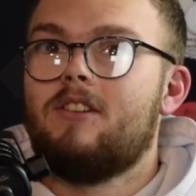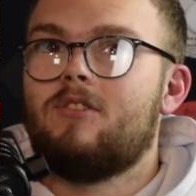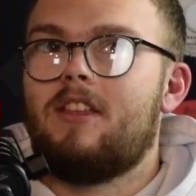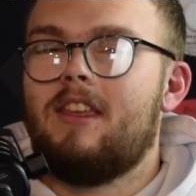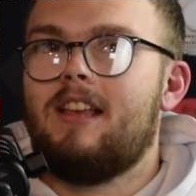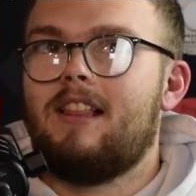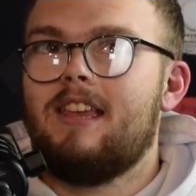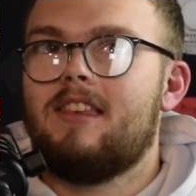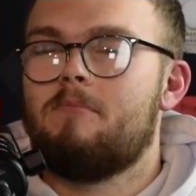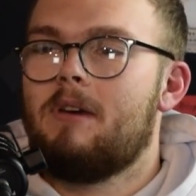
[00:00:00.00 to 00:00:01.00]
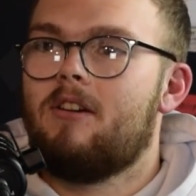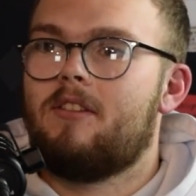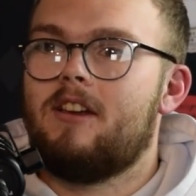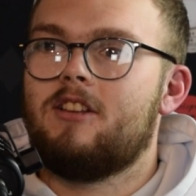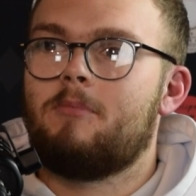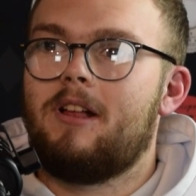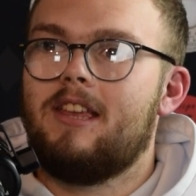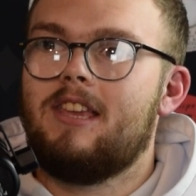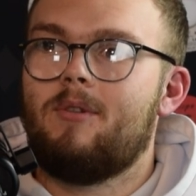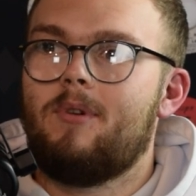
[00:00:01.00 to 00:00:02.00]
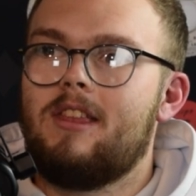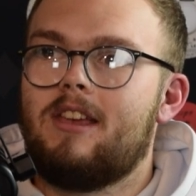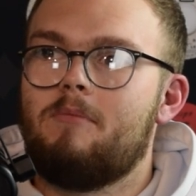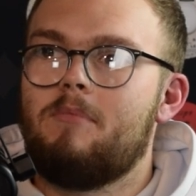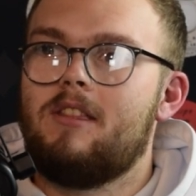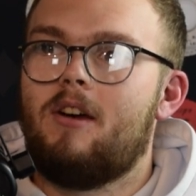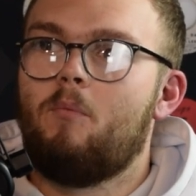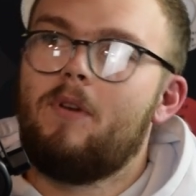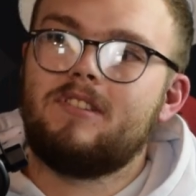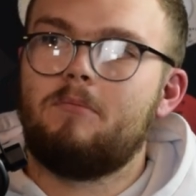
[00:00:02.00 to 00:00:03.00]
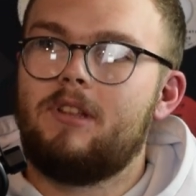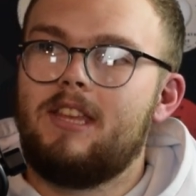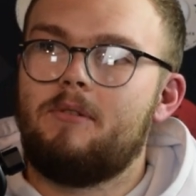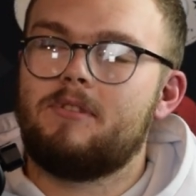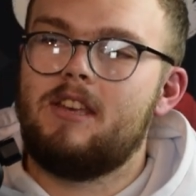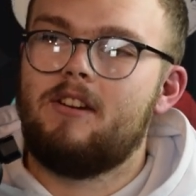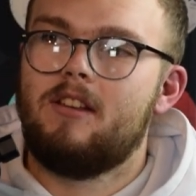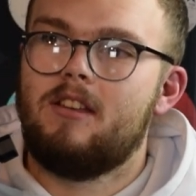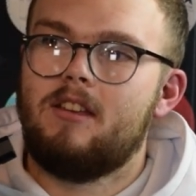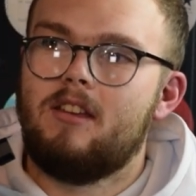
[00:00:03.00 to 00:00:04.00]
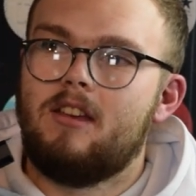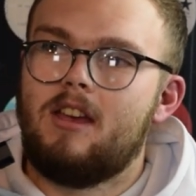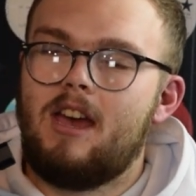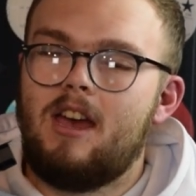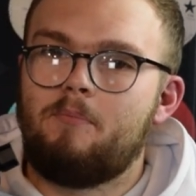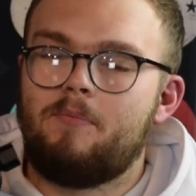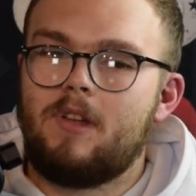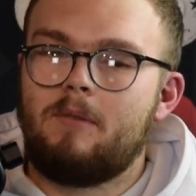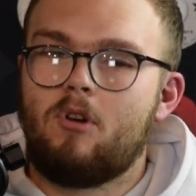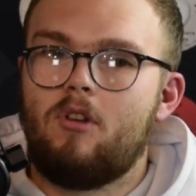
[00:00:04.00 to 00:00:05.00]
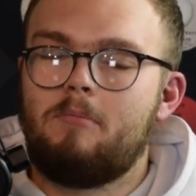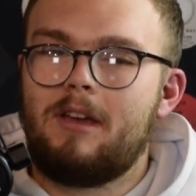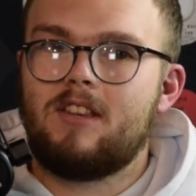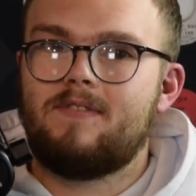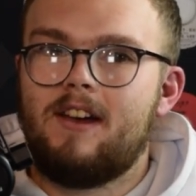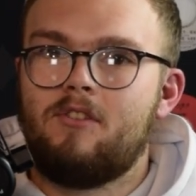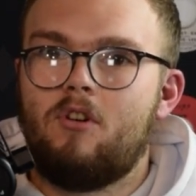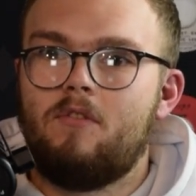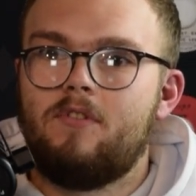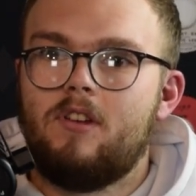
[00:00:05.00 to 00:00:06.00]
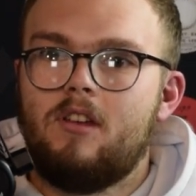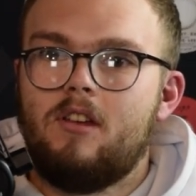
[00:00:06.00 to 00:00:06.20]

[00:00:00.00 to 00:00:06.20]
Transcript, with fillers: So I think I like the bigger things, but I like it when it can be done with somebody else there. Um, I'm not the biggest fan of,